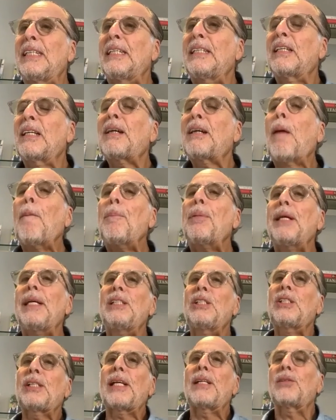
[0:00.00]

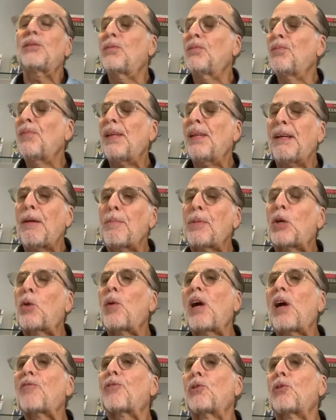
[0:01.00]
companies that have been
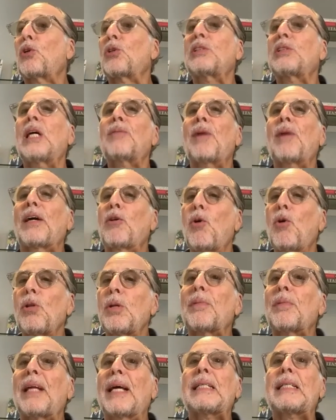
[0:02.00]
around for a long time, I call
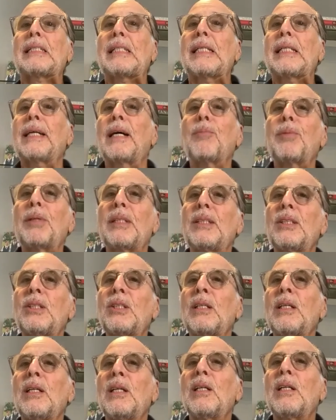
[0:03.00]
them legacy companies,
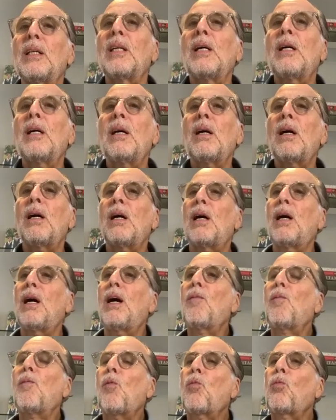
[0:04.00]

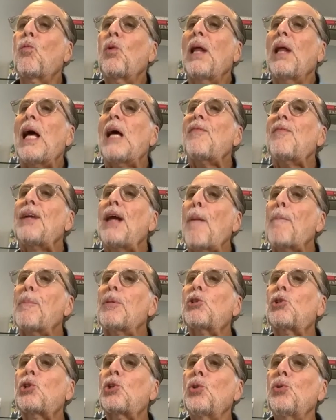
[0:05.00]
will have an
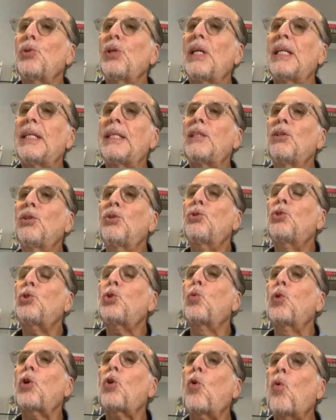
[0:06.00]
opportunity
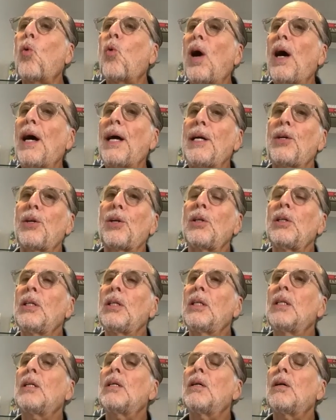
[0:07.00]
to acquire
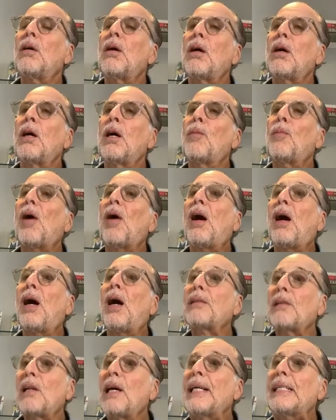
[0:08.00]

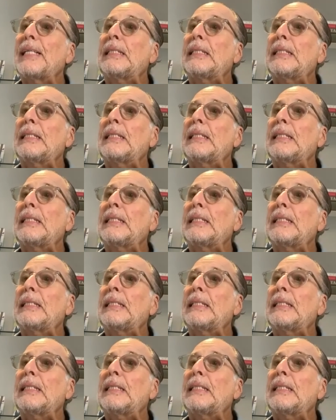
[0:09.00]
online